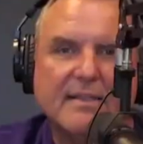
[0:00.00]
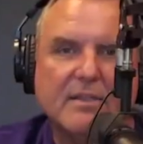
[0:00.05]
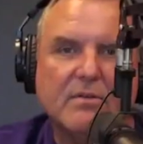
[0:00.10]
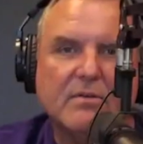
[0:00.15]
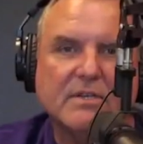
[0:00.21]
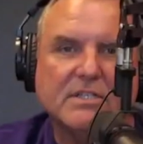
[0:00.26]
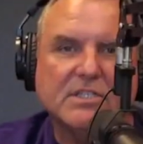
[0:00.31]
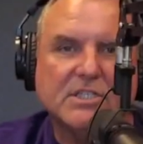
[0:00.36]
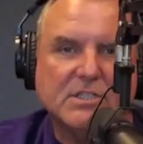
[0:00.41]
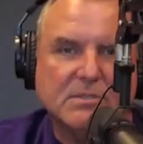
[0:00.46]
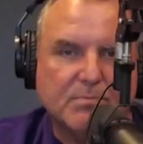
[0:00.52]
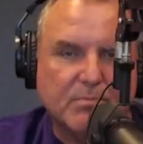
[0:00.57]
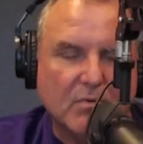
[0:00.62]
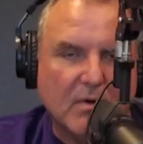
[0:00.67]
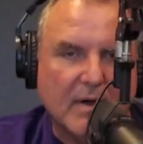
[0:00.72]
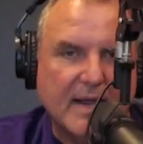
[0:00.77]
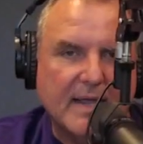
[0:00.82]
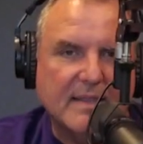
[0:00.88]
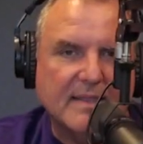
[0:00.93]
that you can
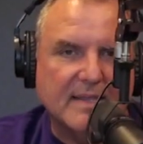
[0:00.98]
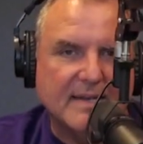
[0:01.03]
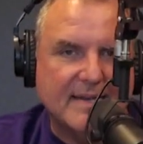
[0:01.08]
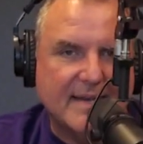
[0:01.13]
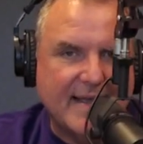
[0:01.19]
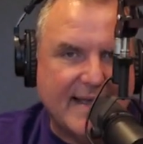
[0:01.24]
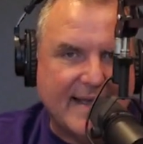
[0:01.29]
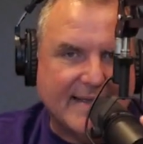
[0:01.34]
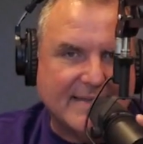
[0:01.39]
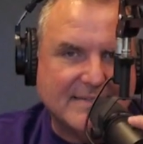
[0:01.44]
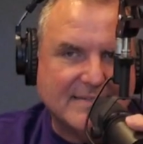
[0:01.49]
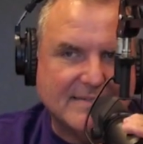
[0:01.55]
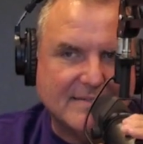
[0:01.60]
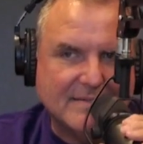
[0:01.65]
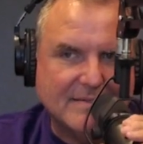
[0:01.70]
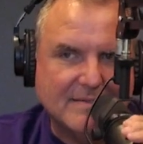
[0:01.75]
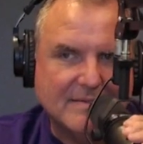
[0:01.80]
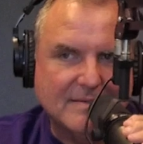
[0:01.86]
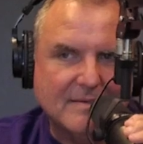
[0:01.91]
spray the
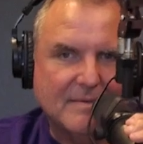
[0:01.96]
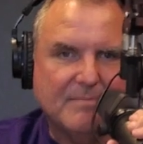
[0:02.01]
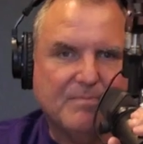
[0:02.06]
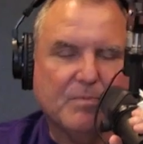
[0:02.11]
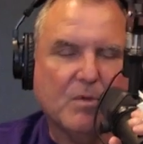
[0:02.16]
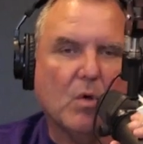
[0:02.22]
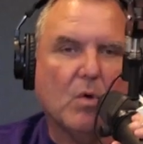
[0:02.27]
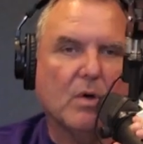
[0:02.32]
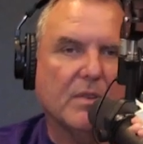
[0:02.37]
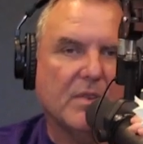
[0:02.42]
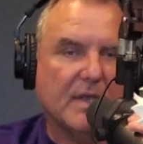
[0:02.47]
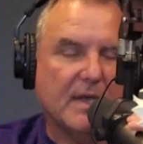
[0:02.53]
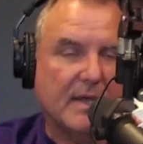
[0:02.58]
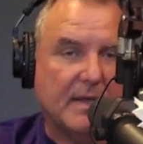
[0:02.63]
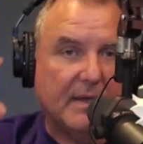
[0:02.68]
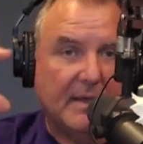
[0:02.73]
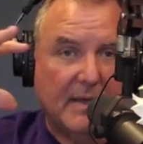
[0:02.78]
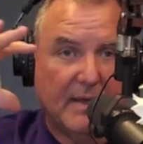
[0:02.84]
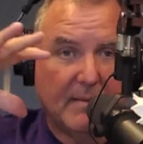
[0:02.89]
nest or
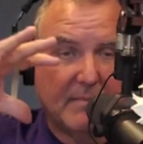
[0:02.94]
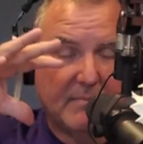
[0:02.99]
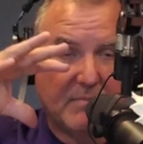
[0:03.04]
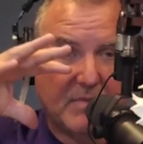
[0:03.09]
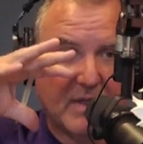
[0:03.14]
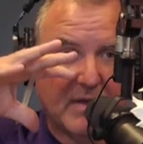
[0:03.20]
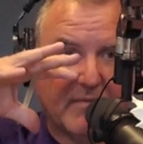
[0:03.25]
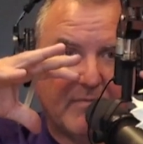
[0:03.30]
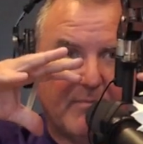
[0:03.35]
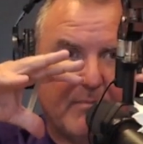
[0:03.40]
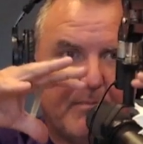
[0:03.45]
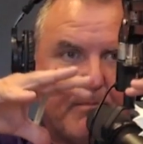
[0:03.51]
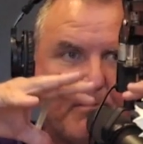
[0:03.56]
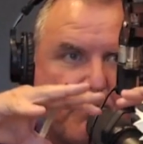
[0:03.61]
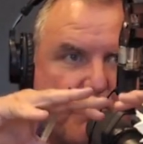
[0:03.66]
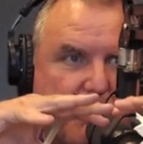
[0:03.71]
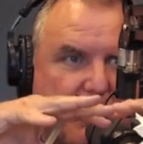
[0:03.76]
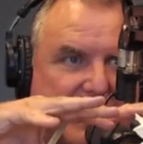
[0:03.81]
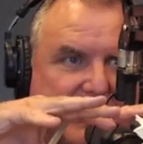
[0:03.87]
the the
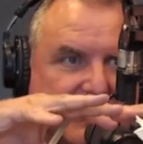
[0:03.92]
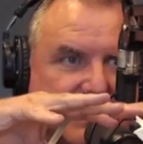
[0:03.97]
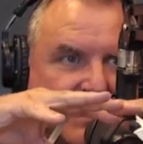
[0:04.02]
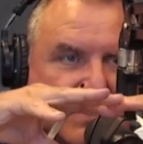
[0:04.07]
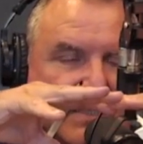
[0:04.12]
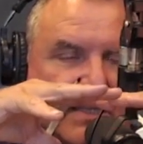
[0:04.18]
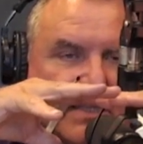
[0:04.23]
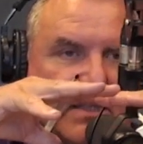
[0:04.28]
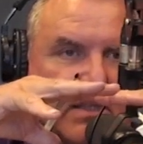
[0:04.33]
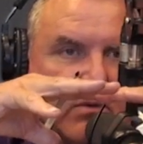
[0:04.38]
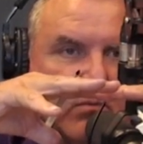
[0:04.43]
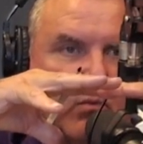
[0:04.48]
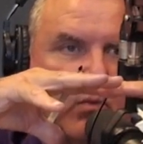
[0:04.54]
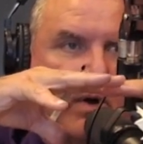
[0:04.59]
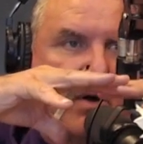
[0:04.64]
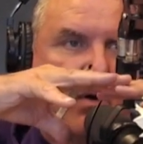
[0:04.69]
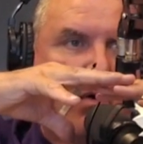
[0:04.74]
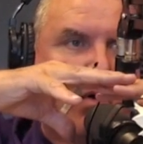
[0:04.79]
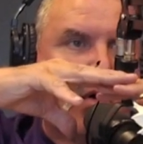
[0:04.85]
basically
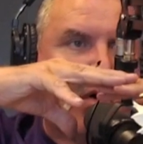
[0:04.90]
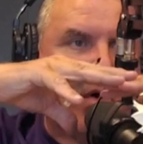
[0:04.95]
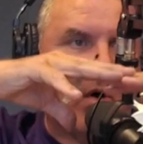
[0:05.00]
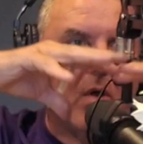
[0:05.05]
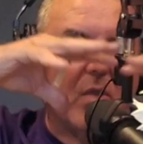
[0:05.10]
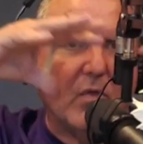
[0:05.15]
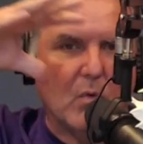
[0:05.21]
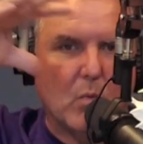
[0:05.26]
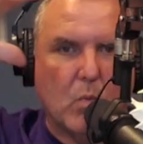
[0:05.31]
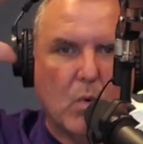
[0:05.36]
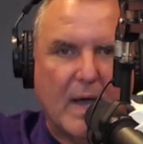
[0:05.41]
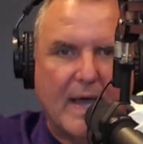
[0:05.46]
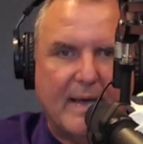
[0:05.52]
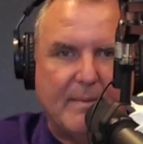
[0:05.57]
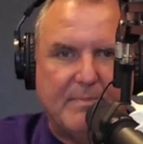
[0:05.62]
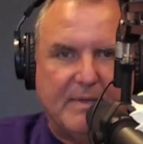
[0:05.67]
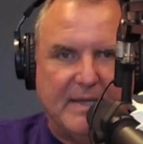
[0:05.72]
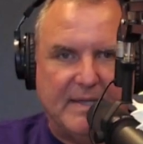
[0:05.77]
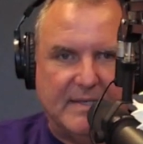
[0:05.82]
where all the
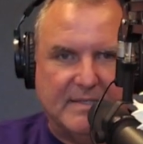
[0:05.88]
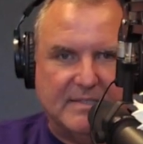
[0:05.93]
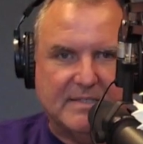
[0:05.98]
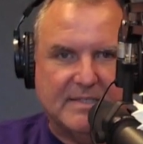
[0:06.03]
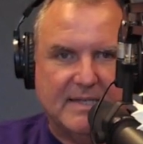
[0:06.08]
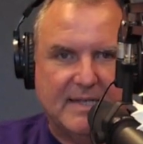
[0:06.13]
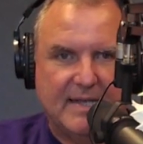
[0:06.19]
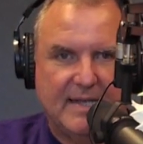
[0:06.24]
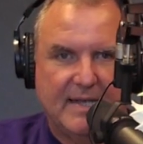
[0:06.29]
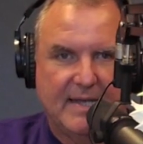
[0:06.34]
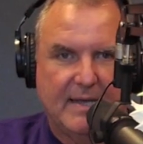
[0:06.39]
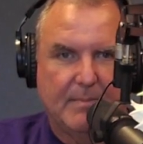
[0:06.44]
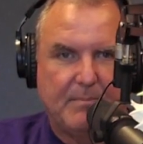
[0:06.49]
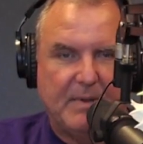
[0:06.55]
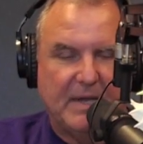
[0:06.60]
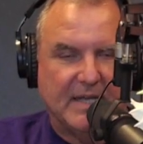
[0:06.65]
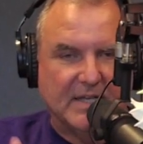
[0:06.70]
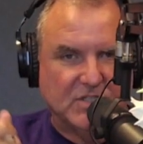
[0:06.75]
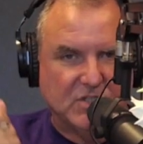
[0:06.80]
web is
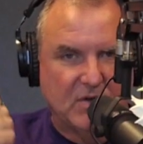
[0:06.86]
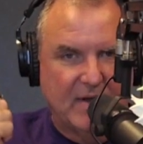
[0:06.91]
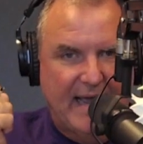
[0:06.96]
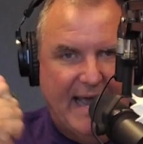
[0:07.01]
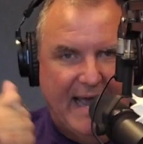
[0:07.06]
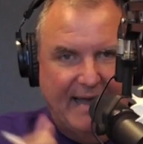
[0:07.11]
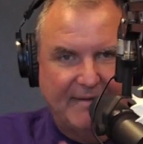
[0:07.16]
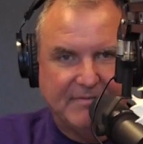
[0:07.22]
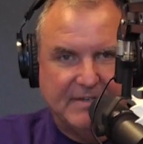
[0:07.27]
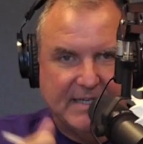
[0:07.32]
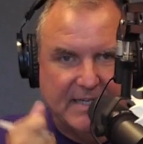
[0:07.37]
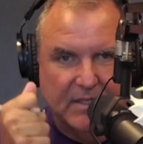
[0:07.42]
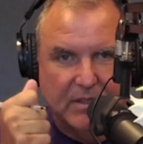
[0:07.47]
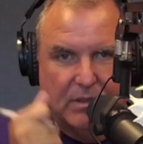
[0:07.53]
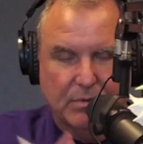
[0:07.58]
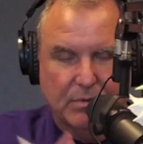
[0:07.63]
because you have to get